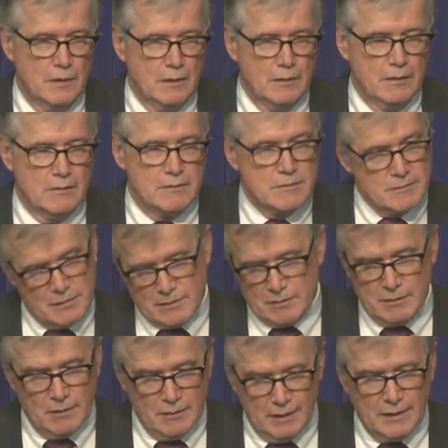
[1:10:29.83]
I
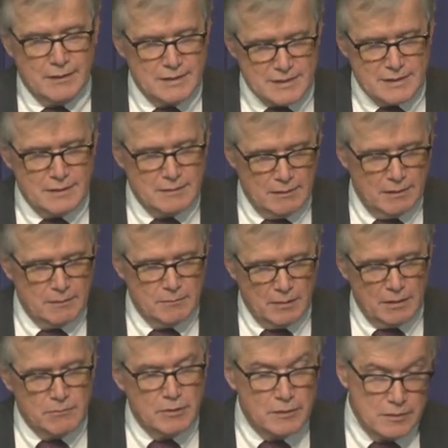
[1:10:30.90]

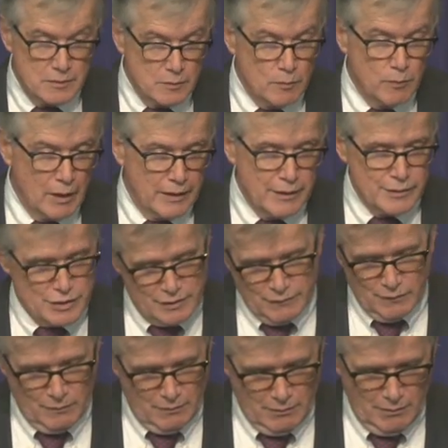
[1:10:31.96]
really do blanch,
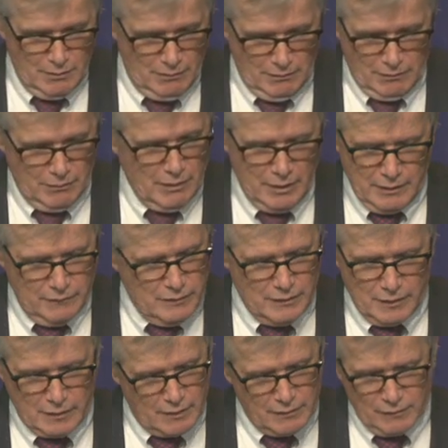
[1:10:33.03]
even not even
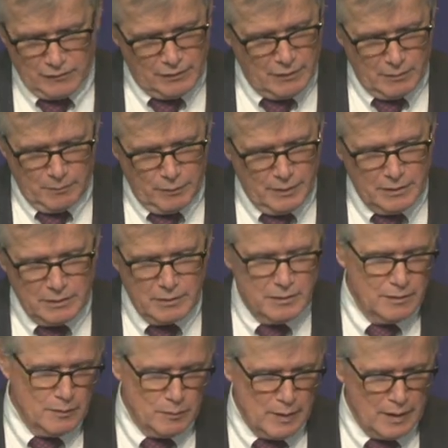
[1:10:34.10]
thinking of Sarah Palin
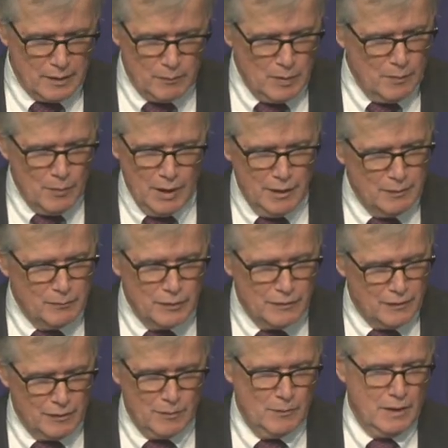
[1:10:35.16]
in the back of my mind, but
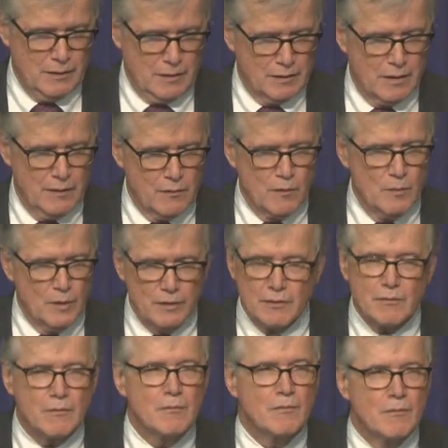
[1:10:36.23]
think about the government
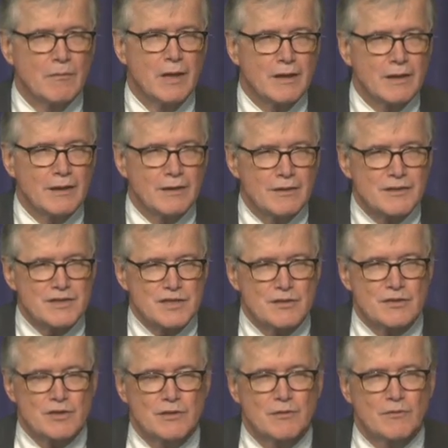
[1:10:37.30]
making a
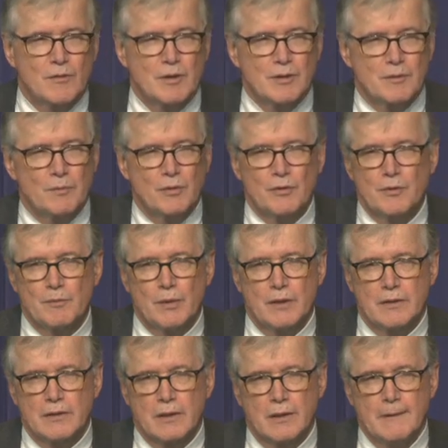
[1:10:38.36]
decision of when to pull the
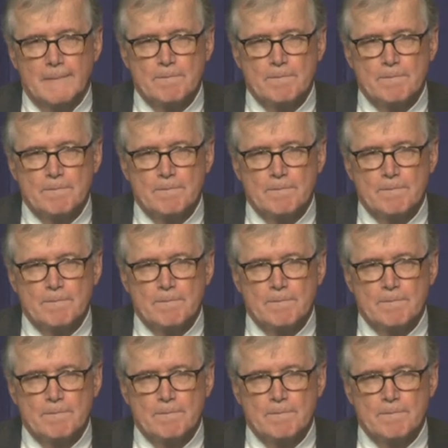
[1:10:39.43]
plug.